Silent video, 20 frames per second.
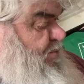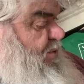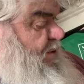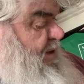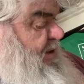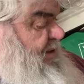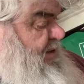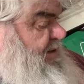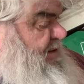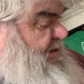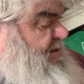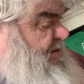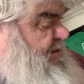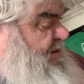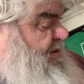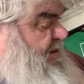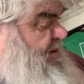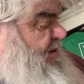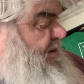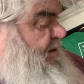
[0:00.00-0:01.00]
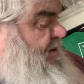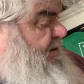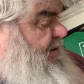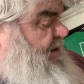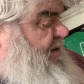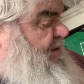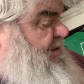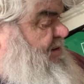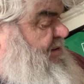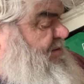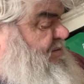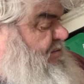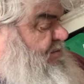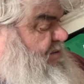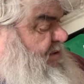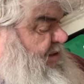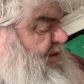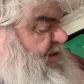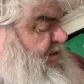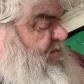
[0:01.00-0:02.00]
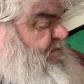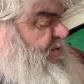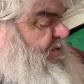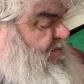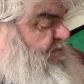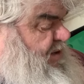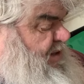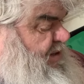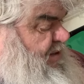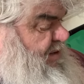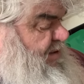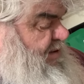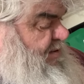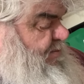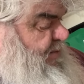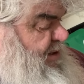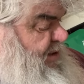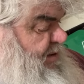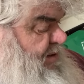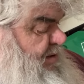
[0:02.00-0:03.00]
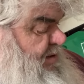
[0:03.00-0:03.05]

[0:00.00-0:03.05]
why this, and it does look like it's been read a little bit.